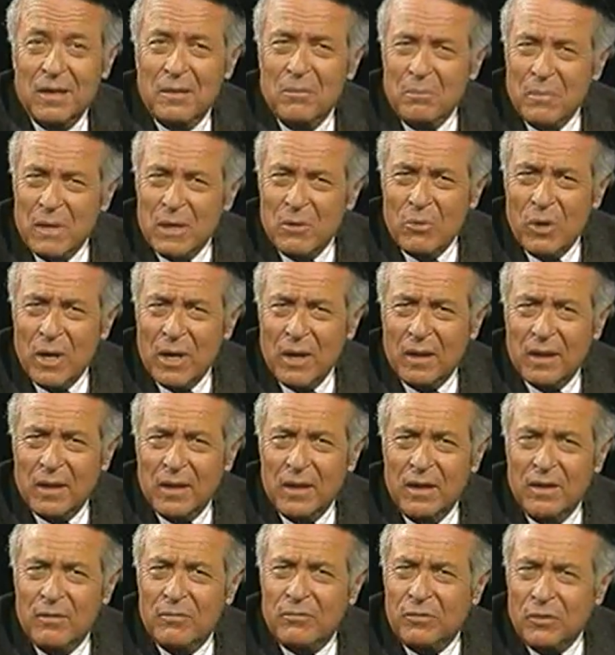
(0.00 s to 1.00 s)
Meanwhile,
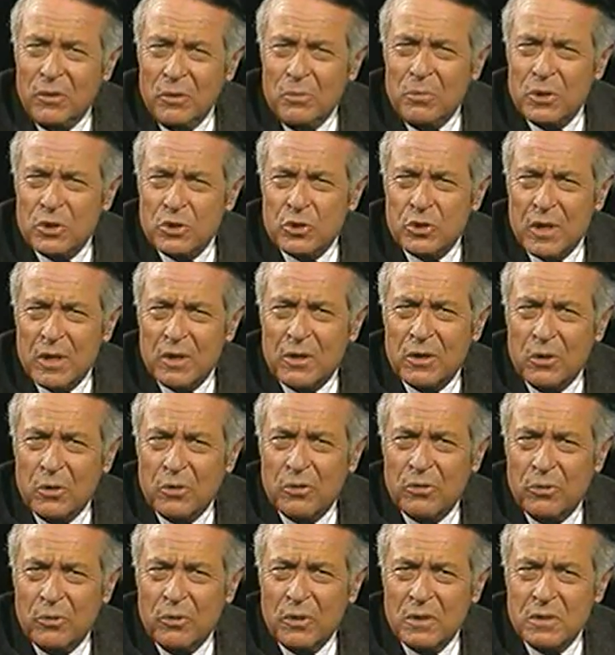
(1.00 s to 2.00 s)
if you would share your
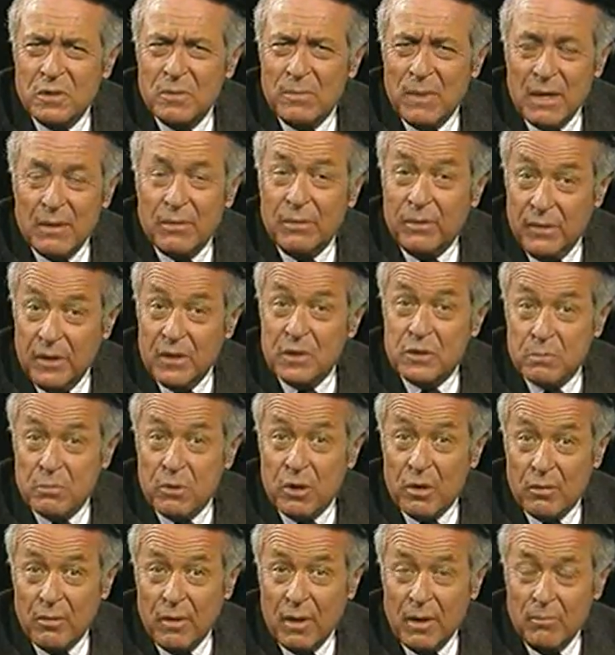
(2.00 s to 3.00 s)
thoughts about this
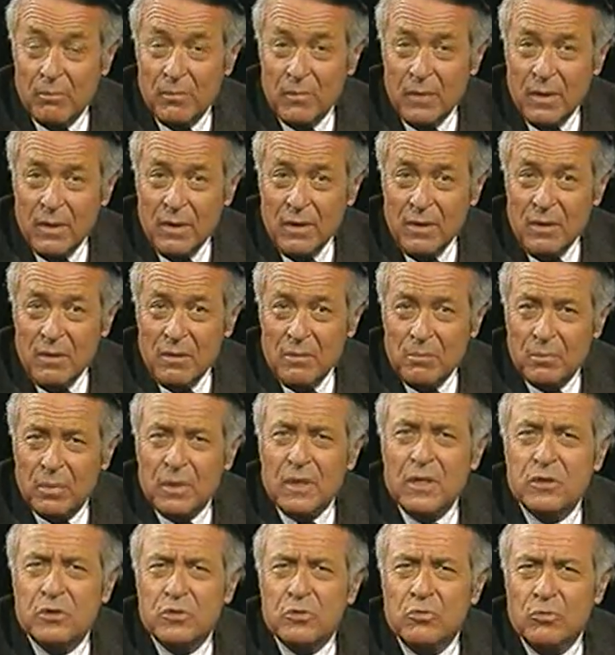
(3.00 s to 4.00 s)
program,
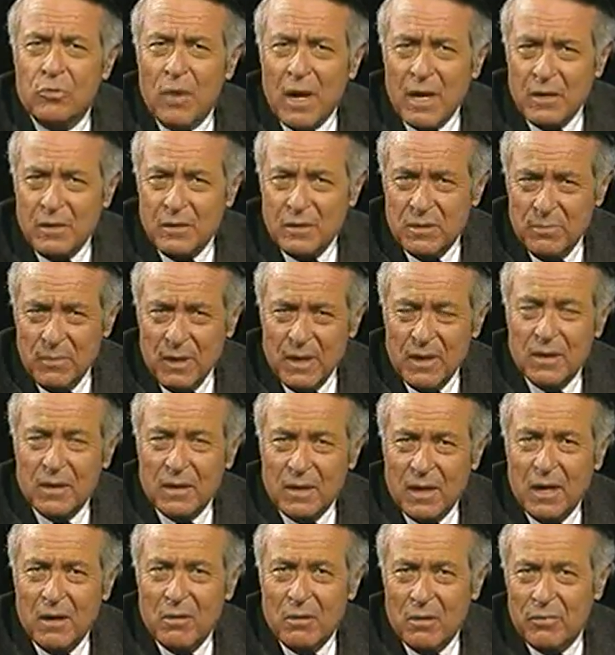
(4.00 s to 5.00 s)
please do write to me in
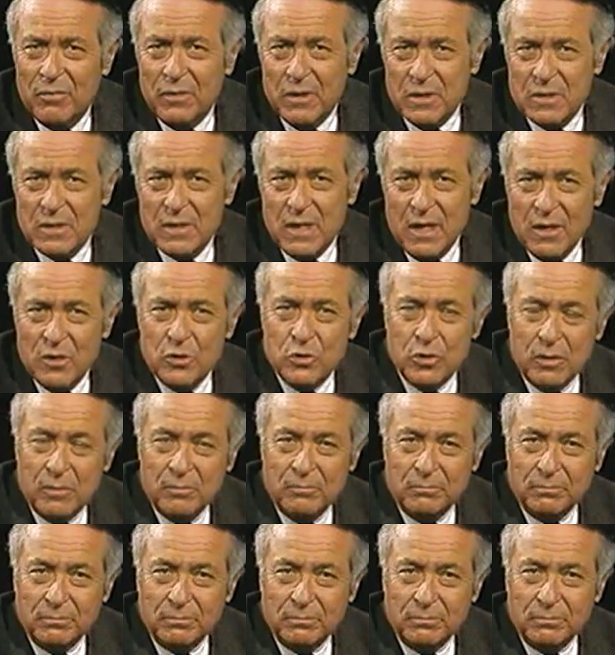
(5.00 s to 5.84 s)
care of this station.